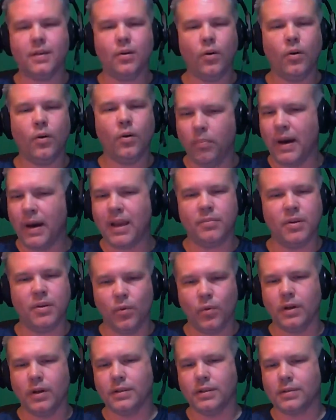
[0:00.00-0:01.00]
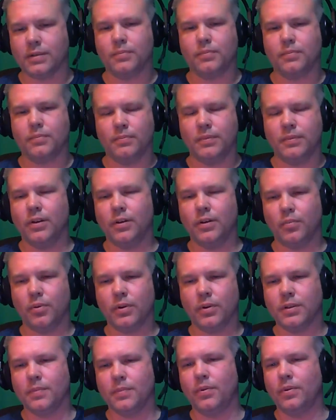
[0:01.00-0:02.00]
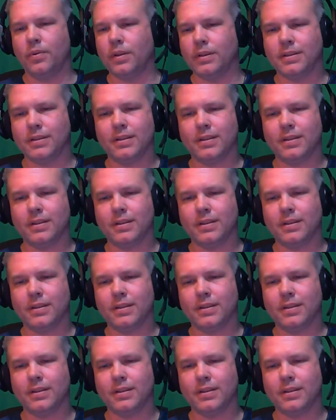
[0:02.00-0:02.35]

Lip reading: whole bite me once, principle.